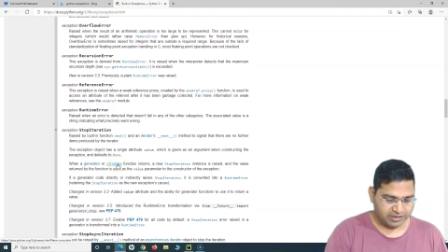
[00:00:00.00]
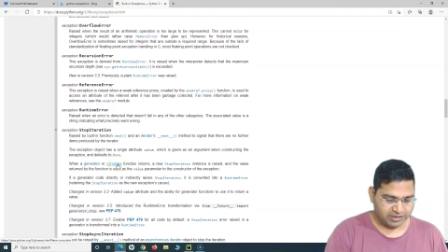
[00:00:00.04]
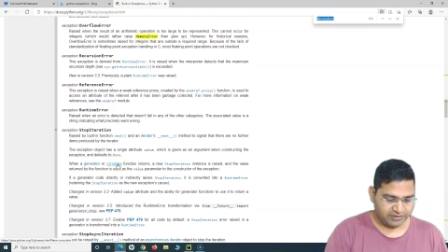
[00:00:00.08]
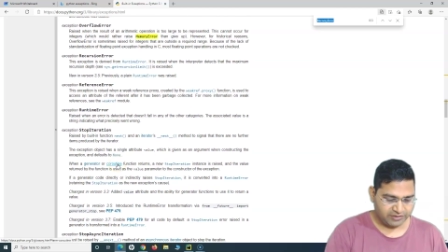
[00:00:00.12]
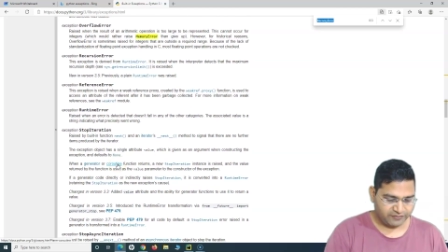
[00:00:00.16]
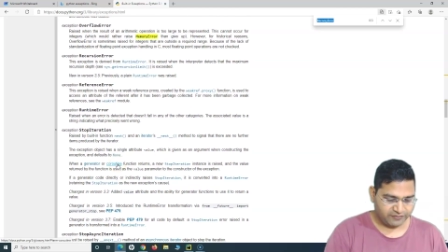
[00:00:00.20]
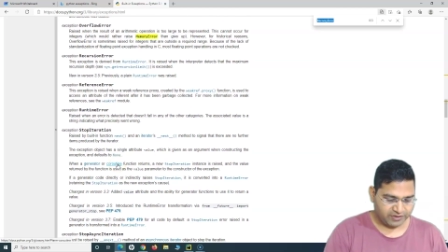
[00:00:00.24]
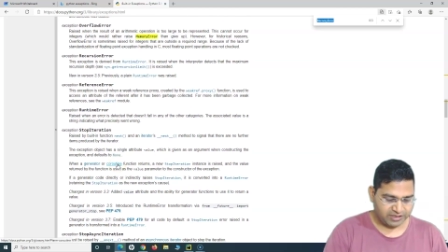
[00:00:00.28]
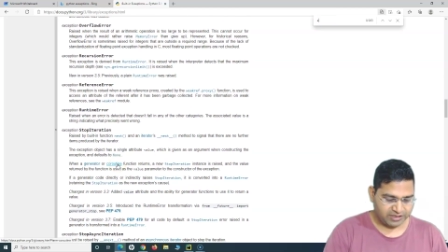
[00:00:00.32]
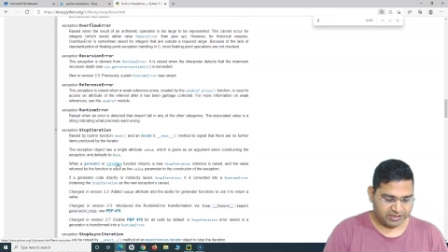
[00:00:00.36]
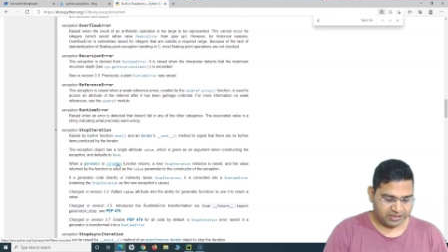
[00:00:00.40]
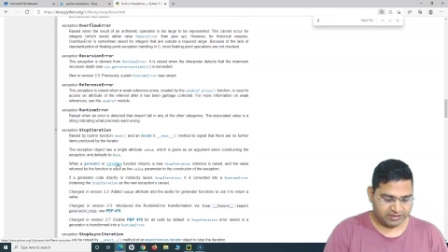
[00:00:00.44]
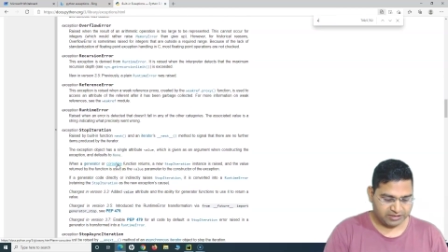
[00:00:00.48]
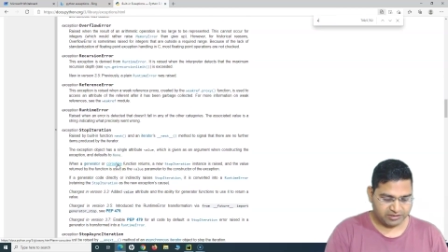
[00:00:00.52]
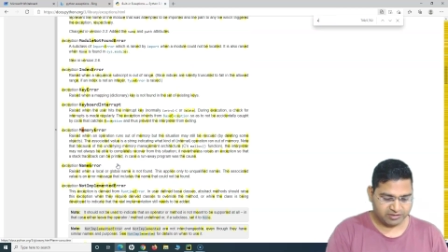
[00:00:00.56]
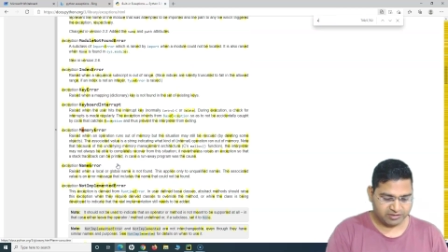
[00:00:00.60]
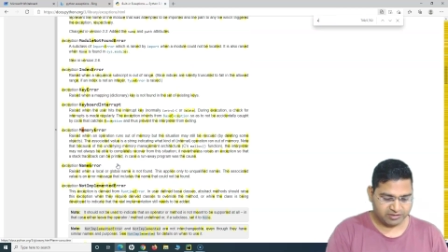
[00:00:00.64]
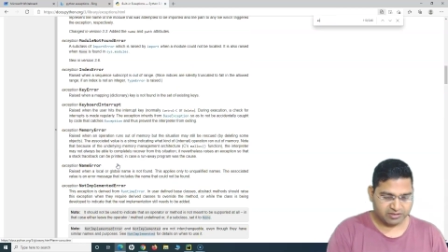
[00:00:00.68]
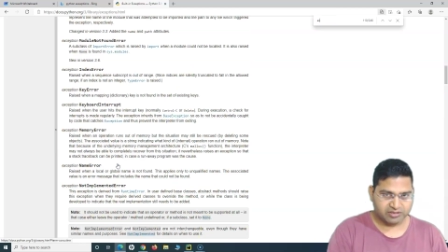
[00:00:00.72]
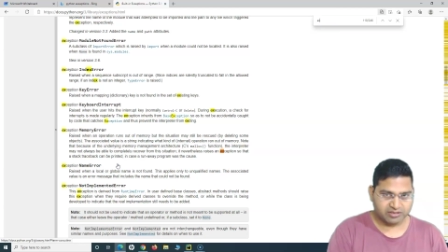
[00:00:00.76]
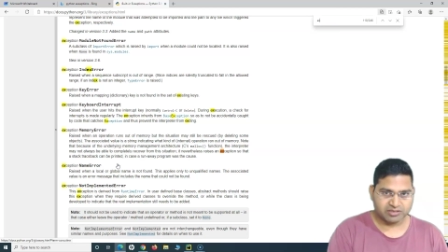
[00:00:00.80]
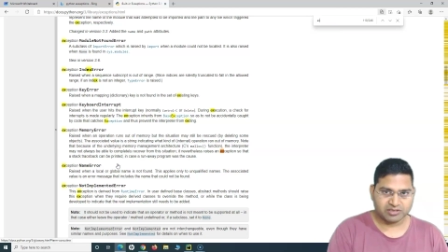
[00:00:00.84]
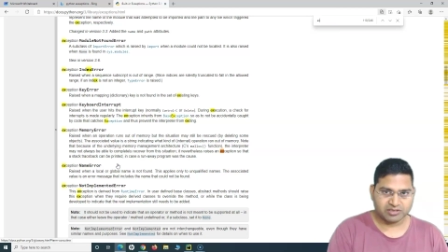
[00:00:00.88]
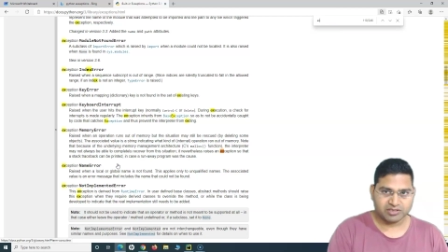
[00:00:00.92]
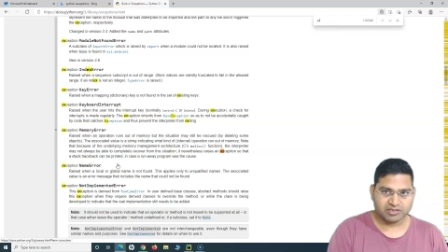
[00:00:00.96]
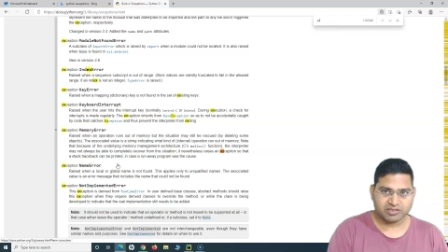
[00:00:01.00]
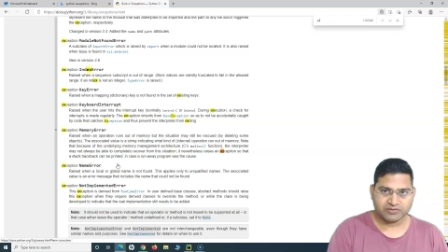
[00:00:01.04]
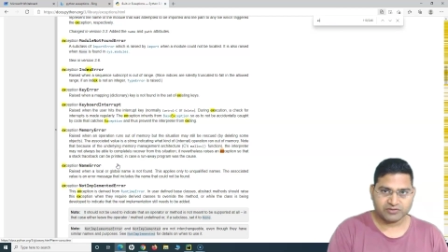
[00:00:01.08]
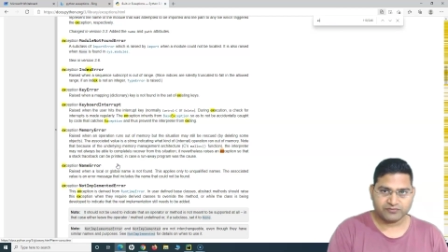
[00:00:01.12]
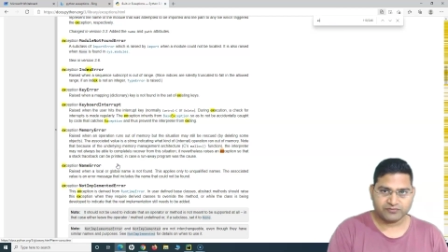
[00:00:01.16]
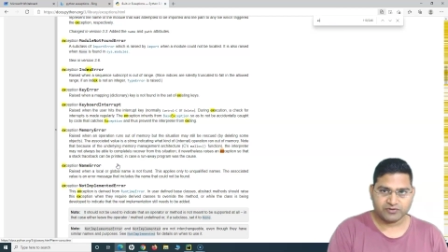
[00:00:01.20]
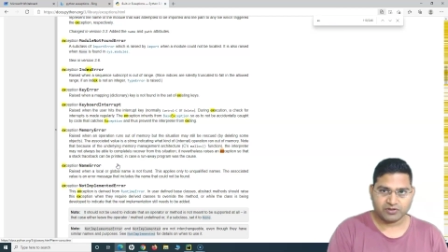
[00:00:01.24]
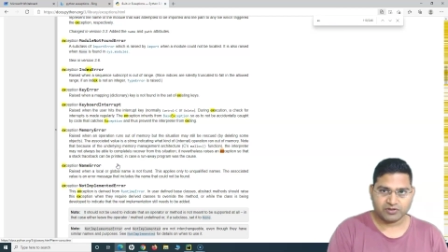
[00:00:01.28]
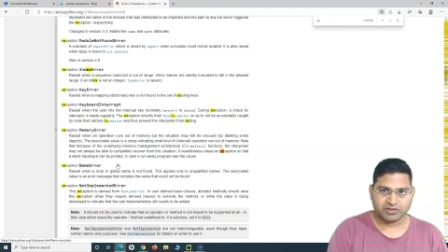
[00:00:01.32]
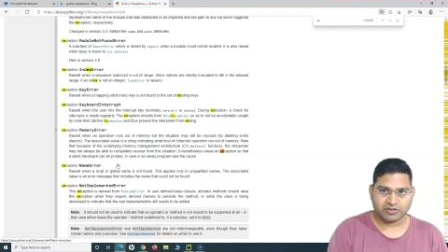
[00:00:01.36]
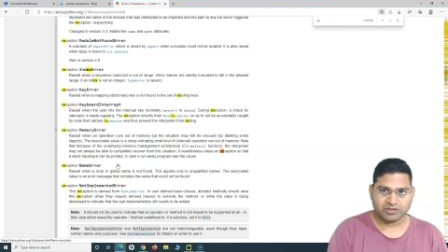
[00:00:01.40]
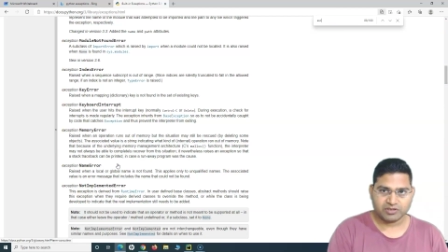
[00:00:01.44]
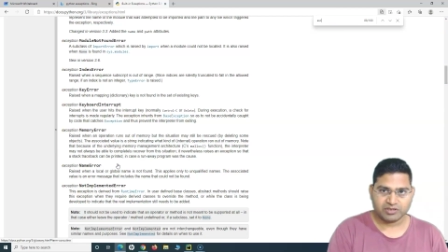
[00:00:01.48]
if i just search
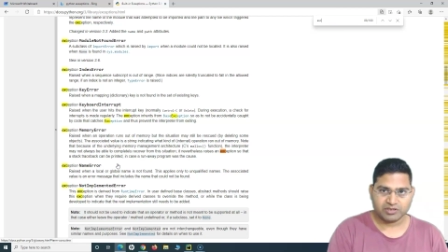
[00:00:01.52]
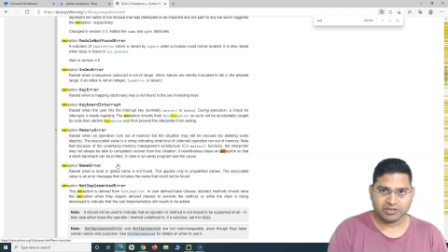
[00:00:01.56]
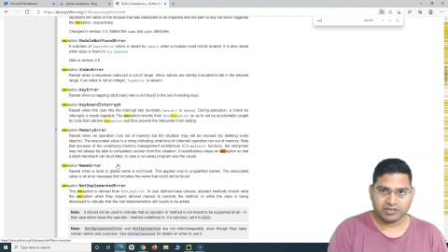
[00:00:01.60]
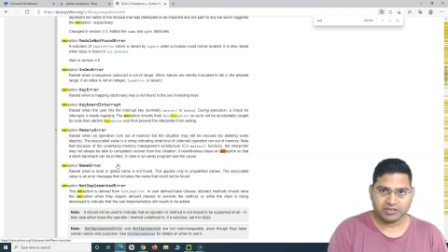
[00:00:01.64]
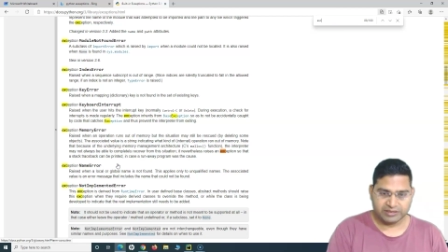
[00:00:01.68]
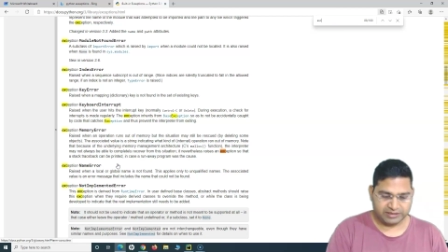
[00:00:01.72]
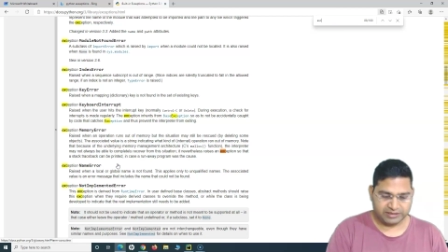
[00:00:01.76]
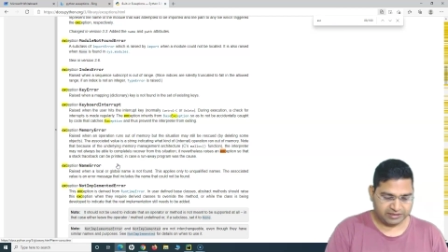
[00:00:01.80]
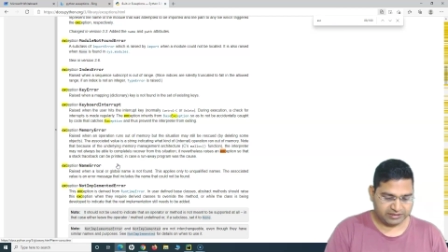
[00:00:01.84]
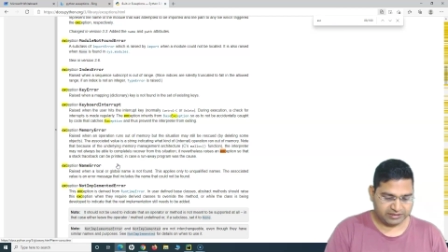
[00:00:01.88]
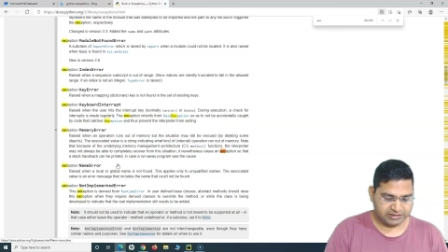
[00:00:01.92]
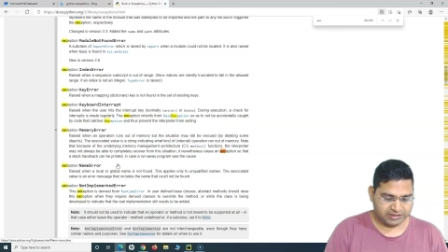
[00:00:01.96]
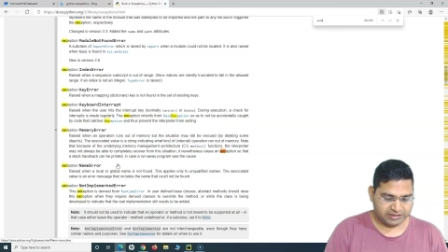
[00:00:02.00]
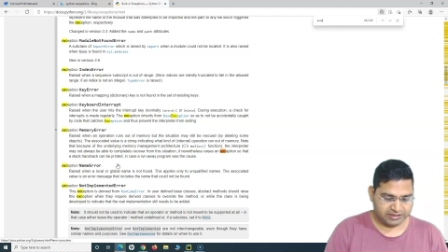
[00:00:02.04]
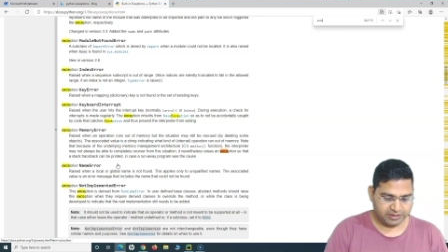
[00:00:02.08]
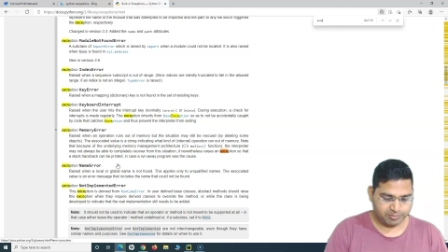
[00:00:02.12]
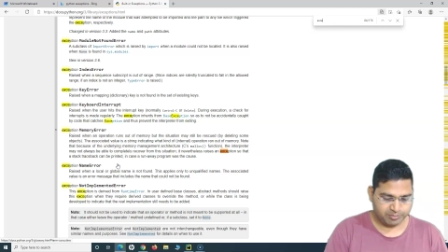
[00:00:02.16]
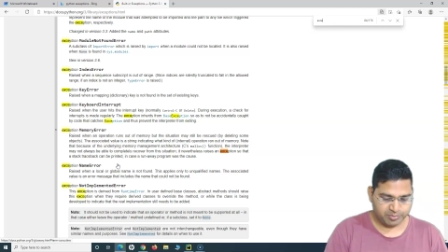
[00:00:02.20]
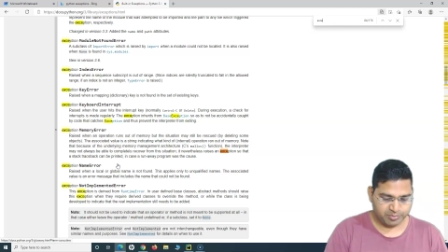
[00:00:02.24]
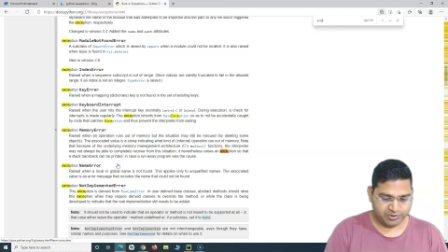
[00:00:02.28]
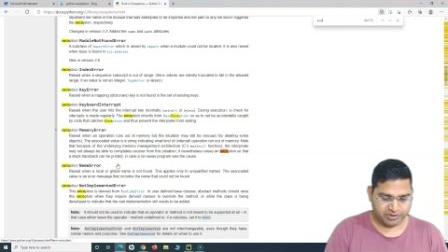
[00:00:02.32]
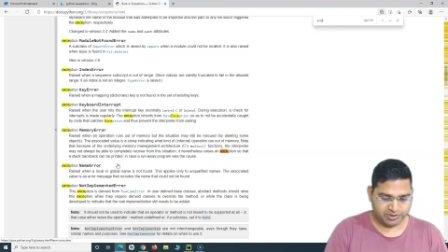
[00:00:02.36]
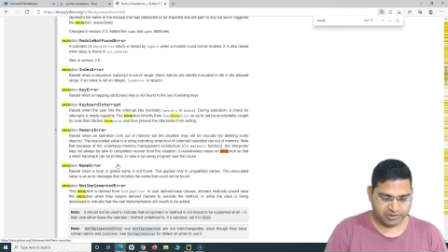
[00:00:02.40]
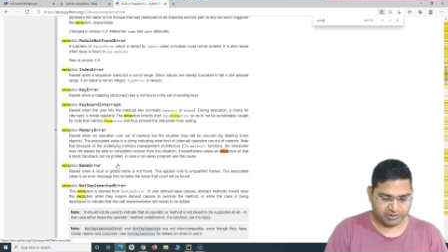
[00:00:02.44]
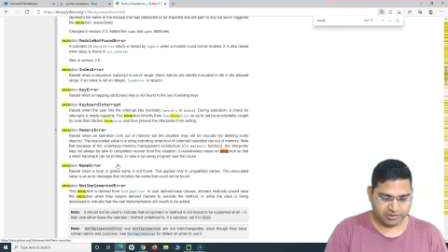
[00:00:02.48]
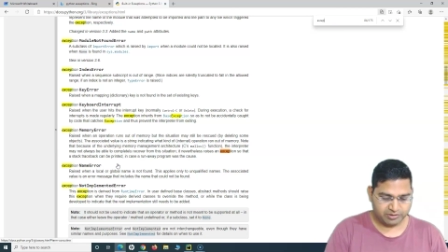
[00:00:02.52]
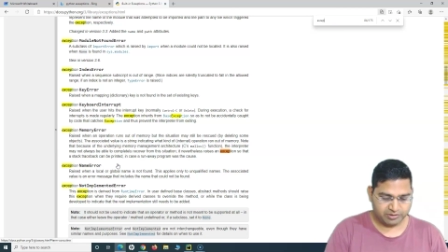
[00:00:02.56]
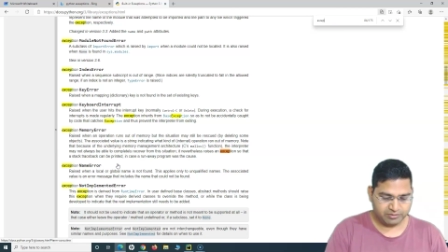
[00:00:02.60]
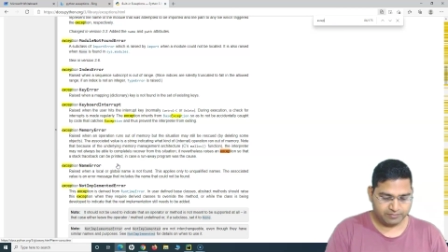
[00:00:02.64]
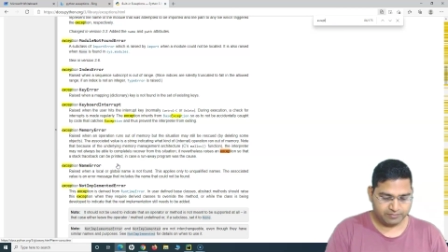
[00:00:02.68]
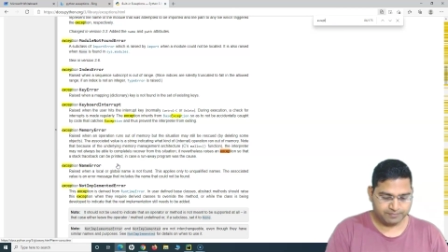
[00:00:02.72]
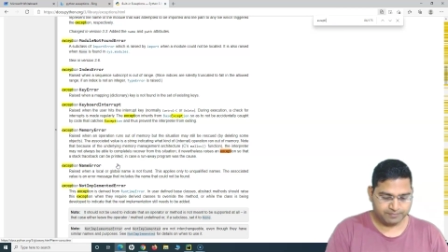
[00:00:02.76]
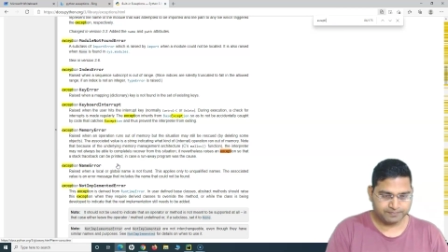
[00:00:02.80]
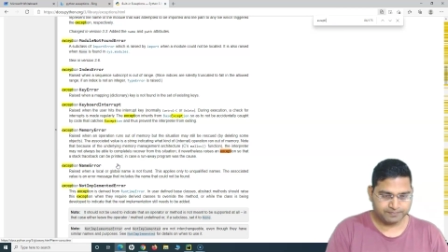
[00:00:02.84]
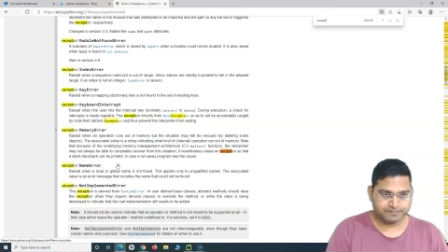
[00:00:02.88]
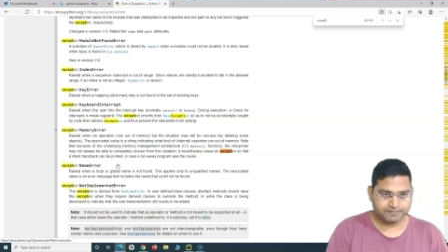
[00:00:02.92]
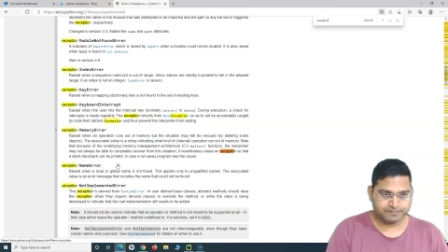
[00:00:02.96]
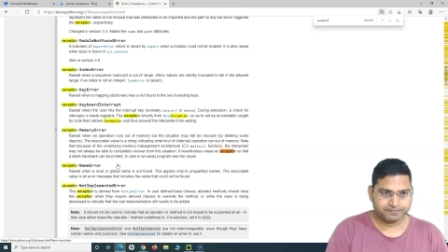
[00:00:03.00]
for exception